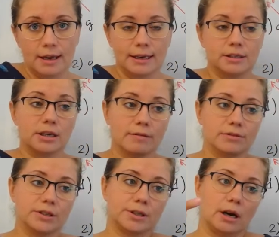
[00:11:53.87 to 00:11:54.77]
And
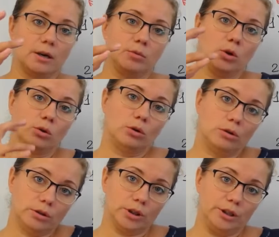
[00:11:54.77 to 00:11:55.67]
every time you
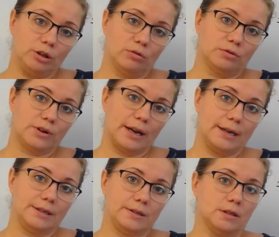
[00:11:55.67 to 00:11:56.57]
learn a new
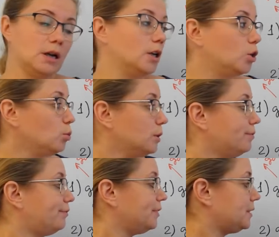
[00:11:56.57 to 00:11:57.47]
phrase, you will
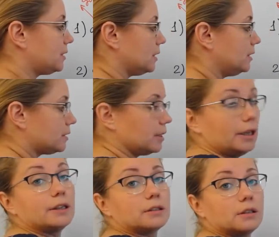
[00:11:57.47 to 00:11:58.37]
fit it
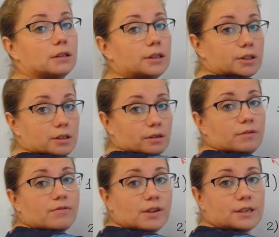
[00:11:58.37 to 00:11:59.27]
into
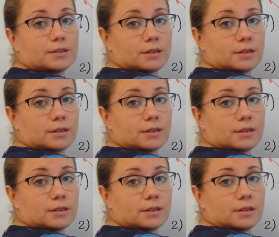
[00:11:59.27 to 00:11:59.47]
these